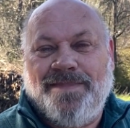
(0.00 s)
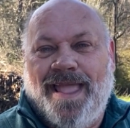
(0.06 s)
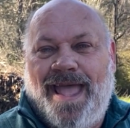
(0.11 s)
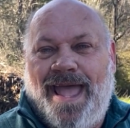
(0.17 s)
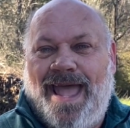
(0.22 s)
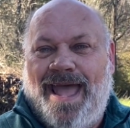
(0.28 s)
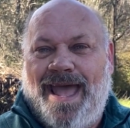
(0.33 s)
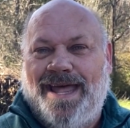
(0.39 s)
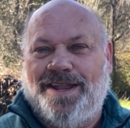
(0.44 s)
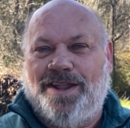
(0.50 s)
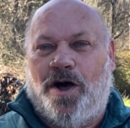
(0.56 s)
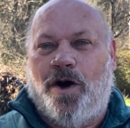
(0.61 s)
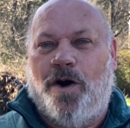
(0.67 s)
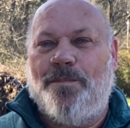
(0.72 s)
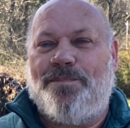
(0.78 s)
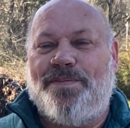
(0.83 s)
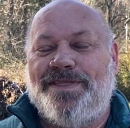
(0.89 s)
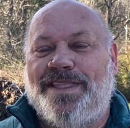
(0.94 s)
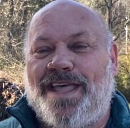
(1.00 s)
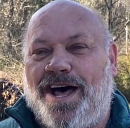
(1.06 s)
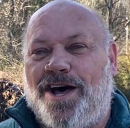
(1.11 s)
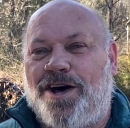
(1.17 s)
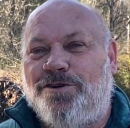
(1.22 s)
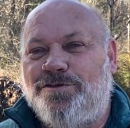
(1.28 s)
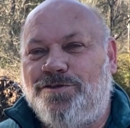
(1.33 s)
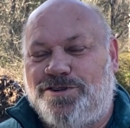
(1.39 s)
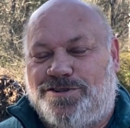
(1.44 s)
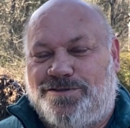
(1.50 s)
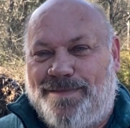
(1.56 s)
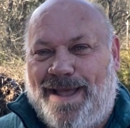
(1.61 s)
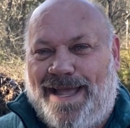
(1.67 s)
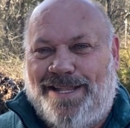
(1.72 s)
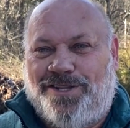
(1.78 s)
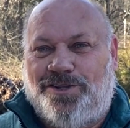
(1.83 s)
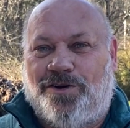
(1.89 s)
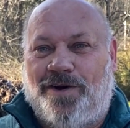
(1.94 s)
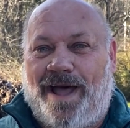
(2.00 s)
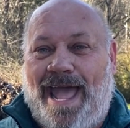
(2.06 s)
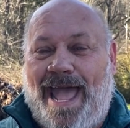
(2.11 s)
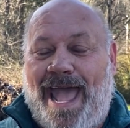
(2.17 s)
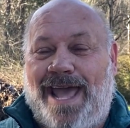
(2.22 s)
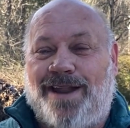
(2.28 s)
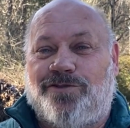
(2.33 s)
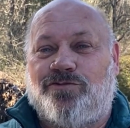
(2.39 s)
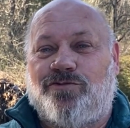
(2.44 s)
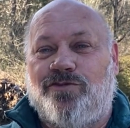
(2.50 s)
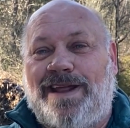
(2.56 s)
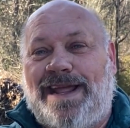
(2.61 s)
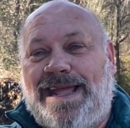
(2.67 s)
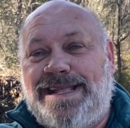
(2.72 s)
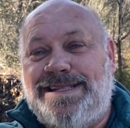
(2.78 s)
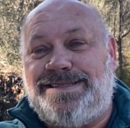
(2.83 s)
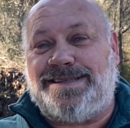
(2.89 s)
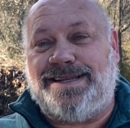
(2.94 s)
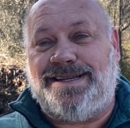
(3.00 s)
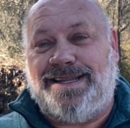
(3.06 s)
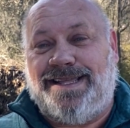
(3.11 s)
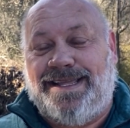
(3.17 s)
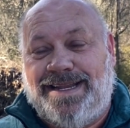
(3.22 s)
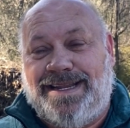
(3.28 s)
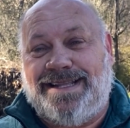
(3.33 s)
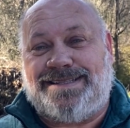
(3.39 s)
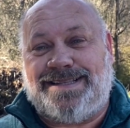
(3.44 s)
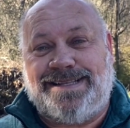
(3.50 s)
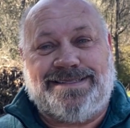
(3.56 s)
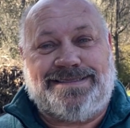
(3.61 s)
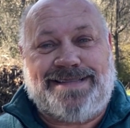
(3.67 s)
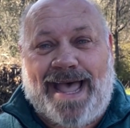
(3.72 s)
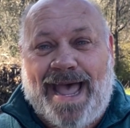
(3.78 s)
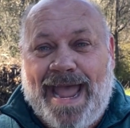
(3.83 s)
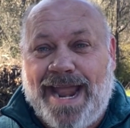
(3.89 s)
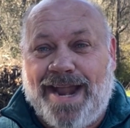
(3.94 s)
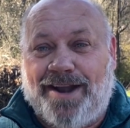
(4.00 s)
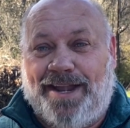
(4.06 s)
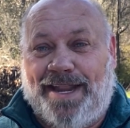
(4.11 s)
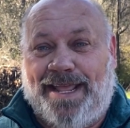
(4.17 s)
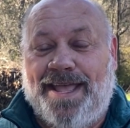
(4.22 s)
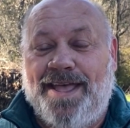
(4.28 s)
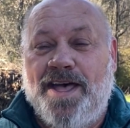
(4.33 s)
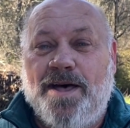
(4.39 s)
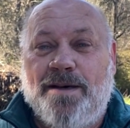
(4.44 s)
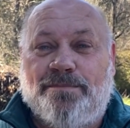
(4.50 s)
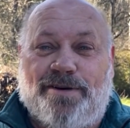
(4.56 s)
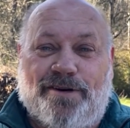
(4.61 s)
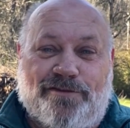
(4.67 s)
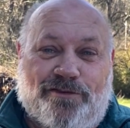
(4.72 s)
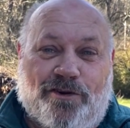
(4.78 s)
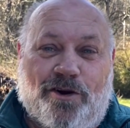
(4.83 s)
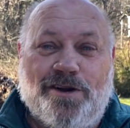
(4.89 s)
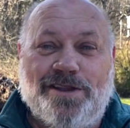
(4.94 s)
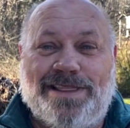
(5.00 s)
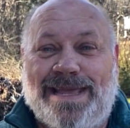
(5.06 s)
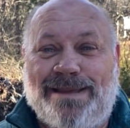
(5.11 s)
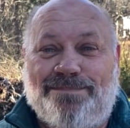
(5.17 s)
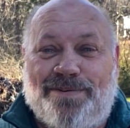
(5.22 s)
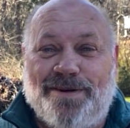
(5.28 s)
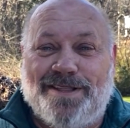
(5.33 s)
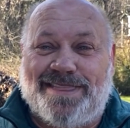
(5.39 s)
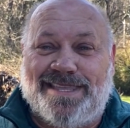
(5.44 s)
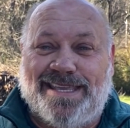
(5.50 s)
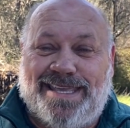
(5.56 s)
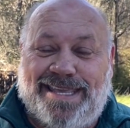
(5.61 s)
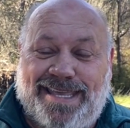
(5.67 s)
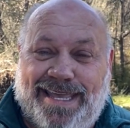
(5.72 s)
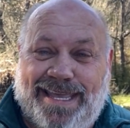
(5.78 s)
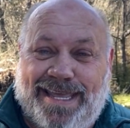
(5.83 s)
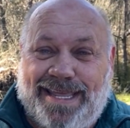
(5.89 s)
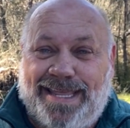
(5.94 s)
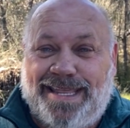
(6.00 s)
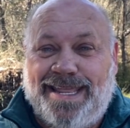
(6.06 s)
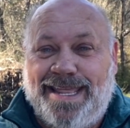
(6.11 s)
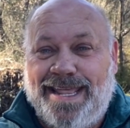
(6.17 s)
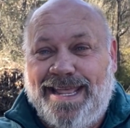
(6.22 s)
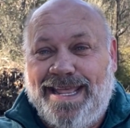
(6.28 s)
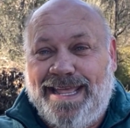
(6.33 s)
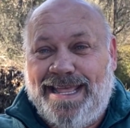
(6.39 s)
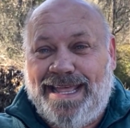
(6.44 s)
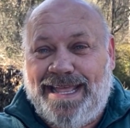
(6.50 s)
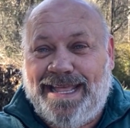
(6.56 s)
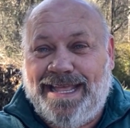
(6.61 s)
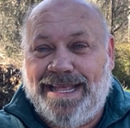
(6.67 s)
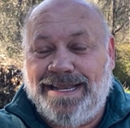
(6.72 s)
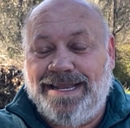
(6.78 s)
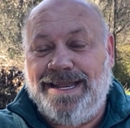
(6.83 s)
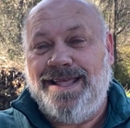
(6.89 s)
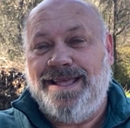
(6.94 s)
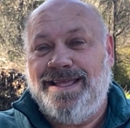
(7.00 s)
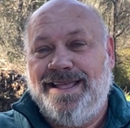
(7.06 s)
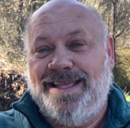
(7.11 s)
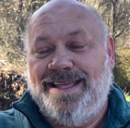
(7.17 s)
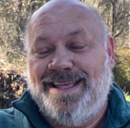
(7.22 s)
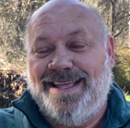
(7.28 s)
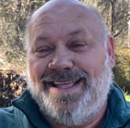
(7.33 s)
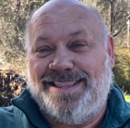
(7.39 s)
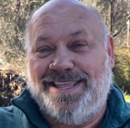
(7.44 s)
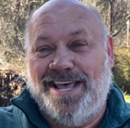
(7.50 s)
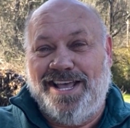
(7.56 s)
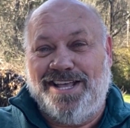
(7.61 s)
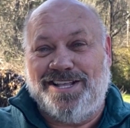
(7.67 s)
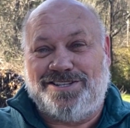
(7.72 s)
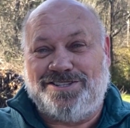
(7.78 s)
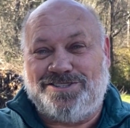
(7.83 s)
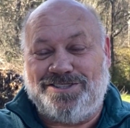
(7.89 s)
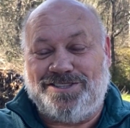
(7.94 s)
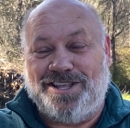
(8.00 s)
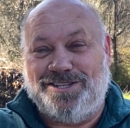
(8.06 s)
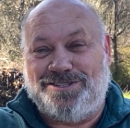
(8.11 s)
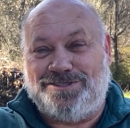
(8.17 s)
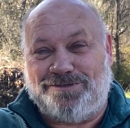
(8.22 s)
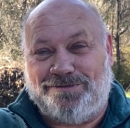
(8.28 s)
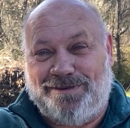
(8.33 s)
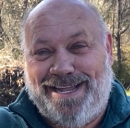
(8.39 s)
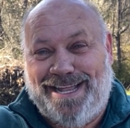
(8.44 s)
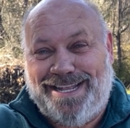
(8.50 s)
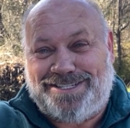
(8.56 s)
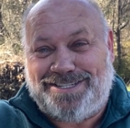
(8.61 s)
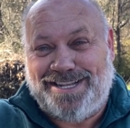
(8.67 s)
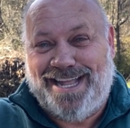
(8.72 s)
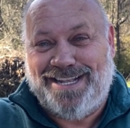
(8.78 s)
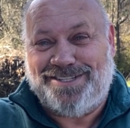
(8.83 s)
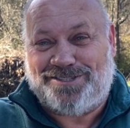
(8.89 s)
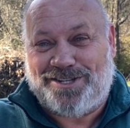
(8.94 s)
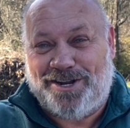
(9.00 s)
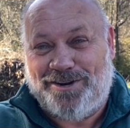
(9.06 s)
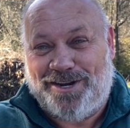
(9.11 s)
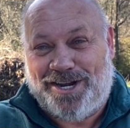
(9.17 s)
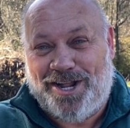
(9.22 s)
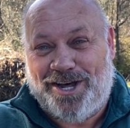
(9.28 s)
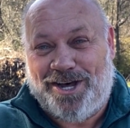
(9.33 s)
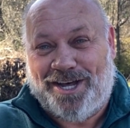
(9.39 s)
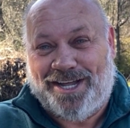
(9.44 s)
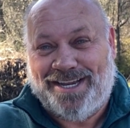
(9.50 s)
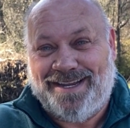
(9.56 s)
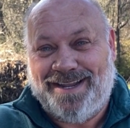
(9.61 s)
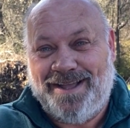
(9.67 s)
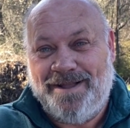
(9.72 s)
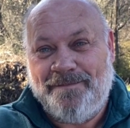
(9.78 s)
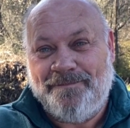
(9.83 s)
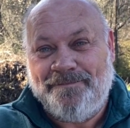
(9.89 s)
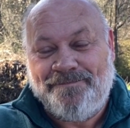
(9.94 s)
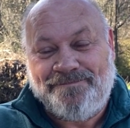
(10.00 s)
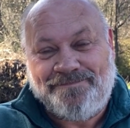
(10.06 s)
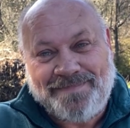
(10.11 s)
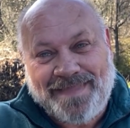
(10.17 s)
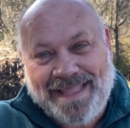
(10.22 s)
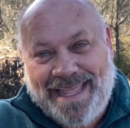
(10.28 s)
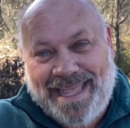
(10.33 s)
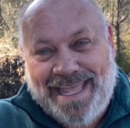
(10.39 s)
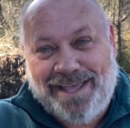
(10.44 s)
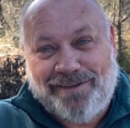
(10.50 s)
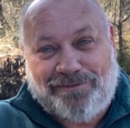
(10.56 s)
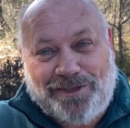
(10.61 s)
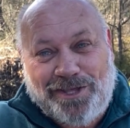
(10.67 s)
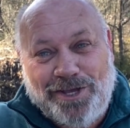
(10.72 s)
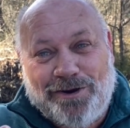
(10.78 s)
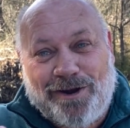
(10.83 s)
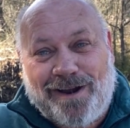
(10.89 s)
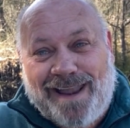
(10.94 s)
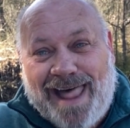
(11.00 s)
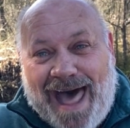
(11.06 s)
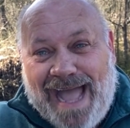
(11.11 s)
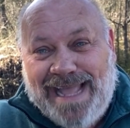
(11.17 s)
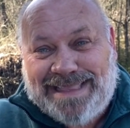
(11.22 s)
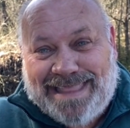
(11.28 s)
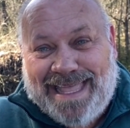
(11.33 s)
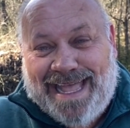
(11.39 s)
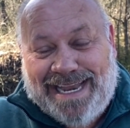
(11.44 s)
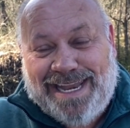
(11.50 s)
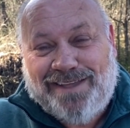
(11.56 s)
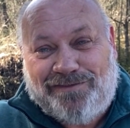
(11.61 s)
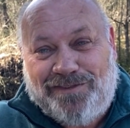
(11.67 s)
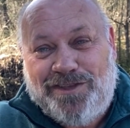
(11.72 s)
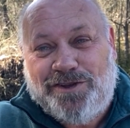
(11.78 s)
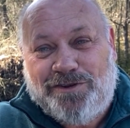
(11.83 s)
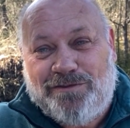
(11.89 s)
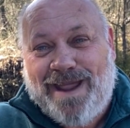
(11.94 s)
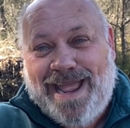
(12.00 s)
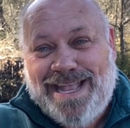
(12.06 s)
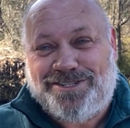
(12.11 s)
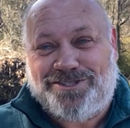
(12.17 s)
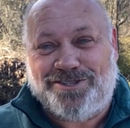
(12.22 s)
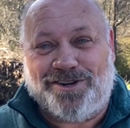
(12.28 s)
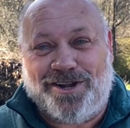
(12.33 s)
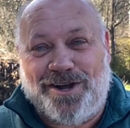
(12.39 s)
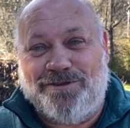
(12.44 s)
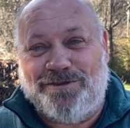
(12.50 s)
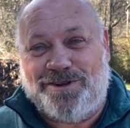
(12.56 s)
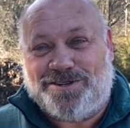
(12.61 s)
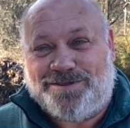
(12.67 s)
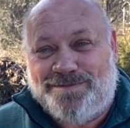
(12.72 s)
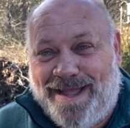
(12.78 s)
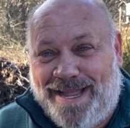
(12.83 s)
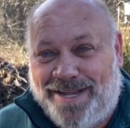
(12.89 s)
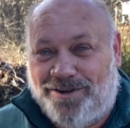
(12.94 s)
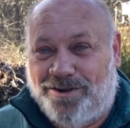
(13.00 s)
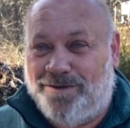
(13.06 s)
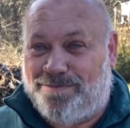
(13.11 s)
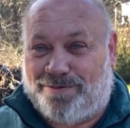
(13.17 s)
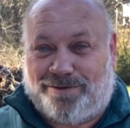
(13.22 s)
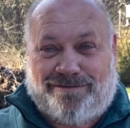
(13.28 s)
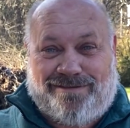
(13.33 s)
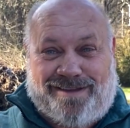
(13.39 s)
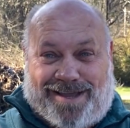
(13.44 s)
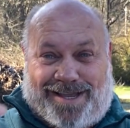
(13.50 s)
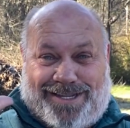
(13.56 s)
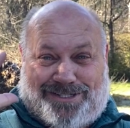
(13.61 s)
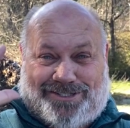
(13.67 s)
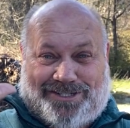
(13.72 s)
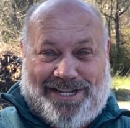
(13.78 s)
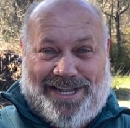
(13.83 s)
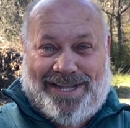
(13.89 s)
and open the owner's manual and reads it in its entirety before they put the key in the switch and turn it on? If you are like that, if you read your owner's manual, that's